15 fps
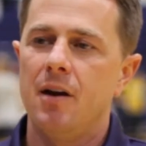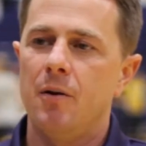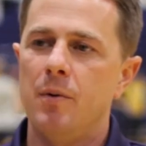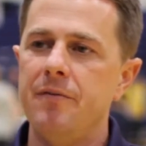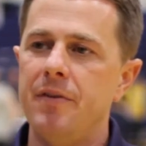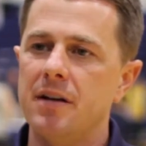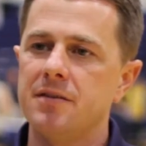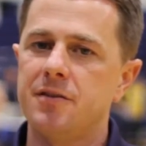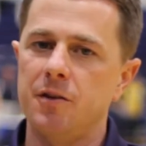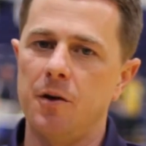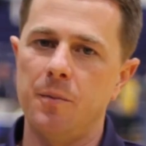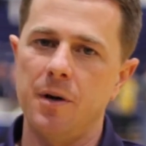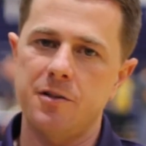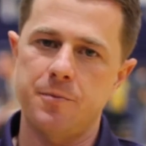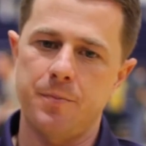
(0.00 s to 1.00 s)
We've had
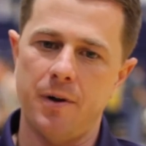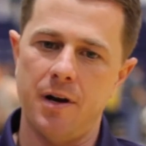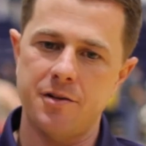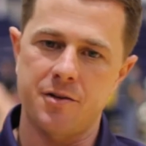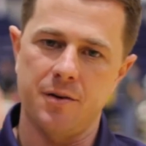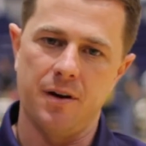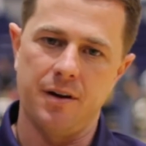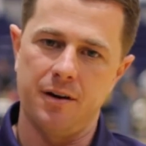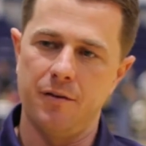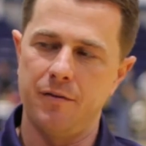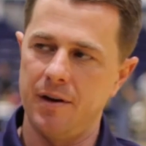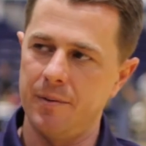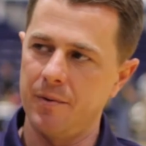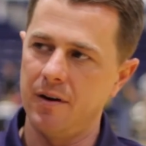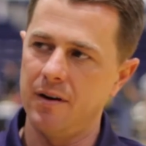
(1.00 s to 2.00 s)
so much pressure on
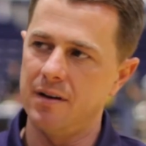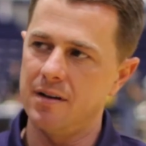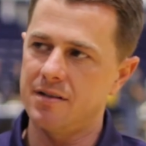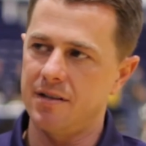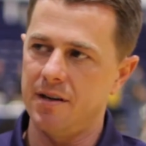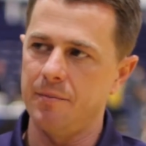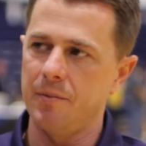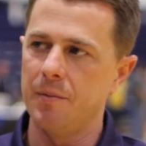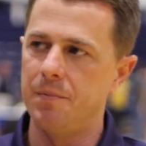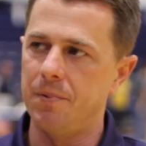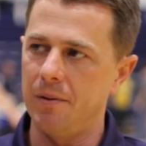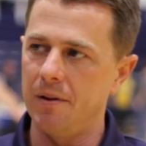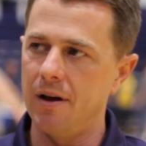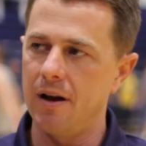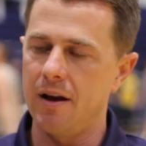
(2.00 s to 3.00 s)
November and December
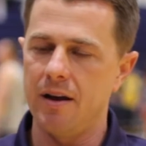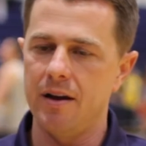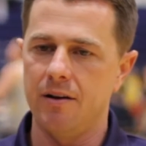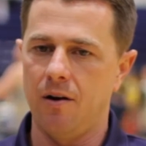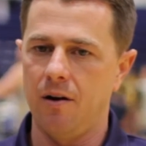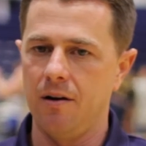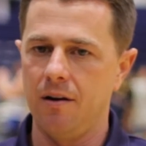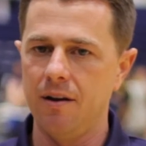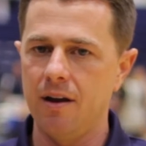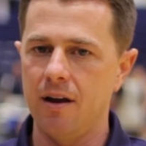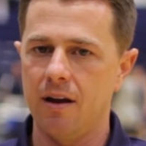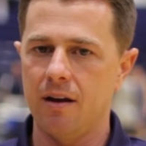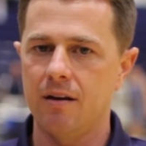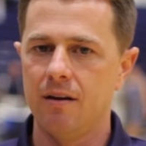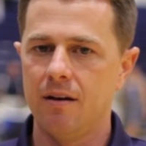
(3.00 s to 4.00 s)
play in our
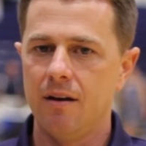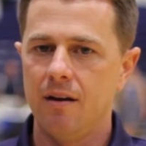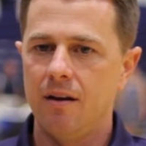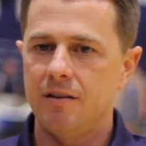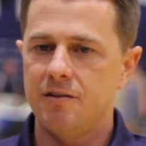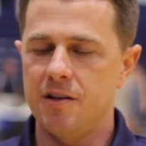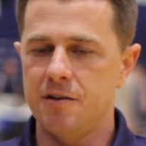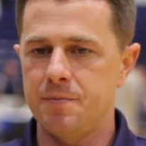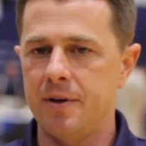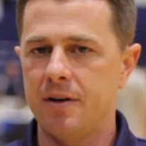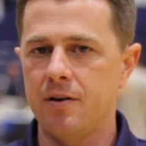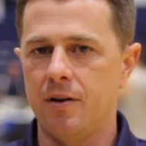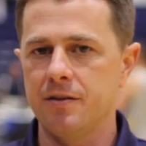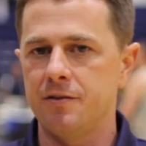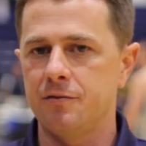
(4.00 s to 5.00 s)
league just
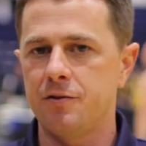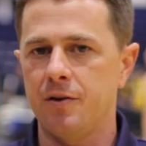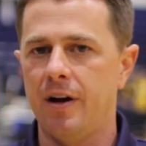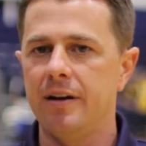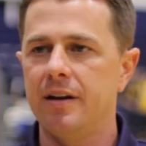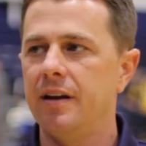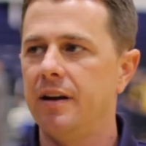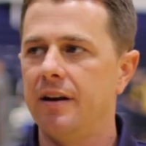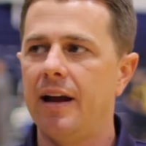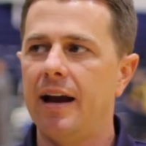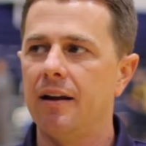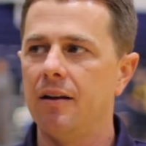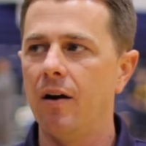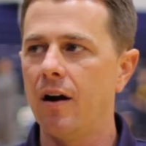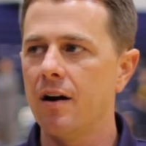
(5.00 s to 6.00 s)
because of trying to get an
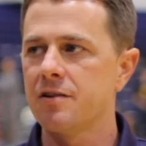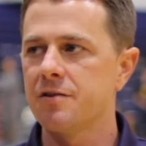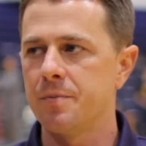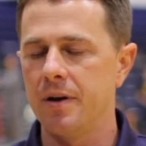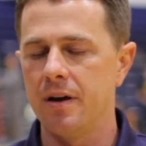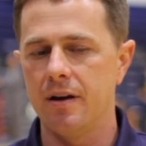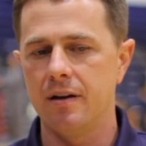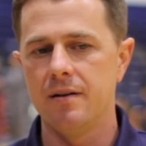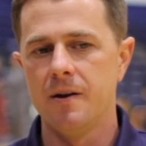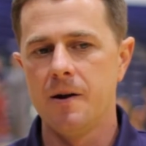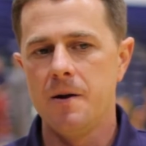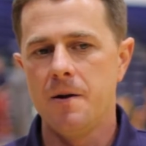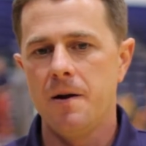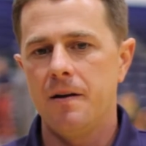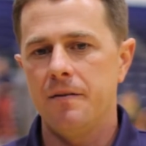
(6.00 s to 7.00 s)
at-large bid,
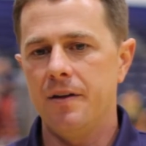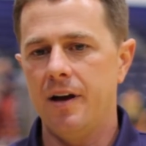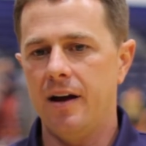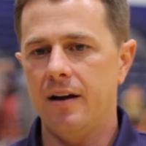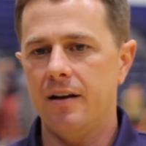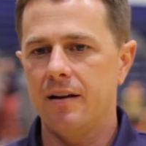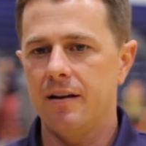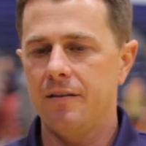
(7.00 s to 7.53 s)
that